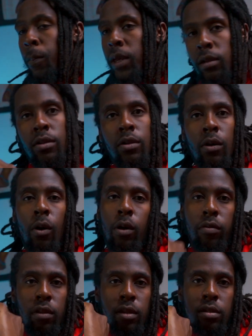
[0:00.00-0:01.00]
beast
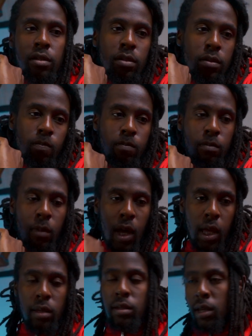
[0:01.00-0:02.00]
on this
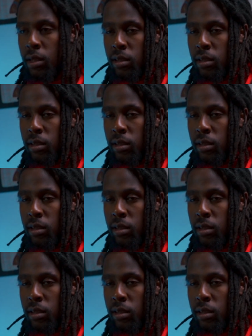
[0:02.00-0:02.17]
editing